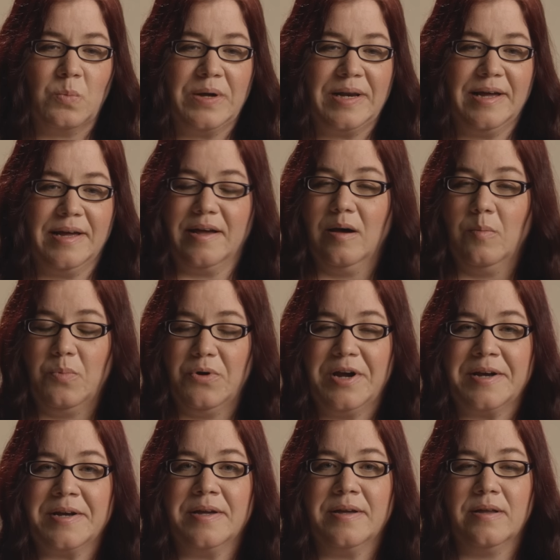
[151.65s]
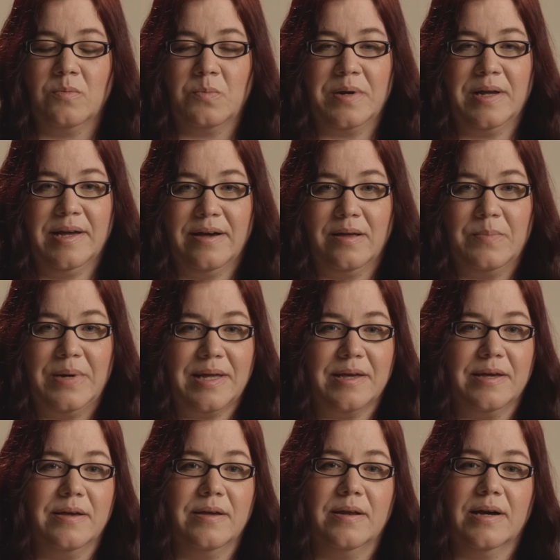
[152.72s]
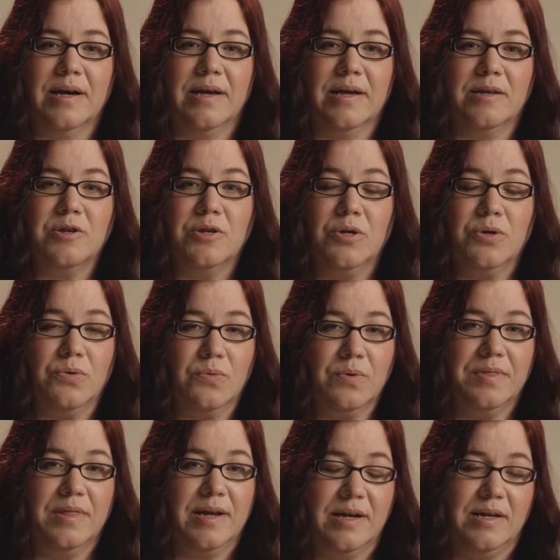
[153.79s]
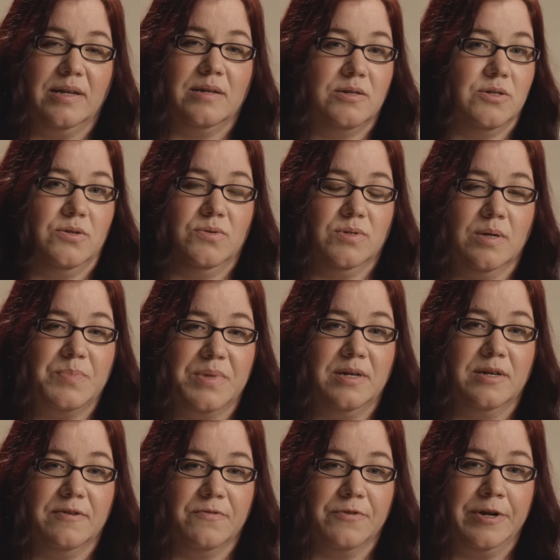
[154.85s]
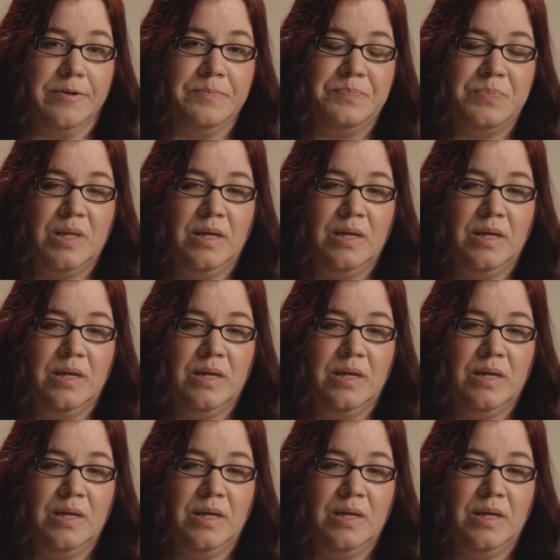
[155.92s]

when I got pregnant and when I had my kid, I knew that I needed to do something different.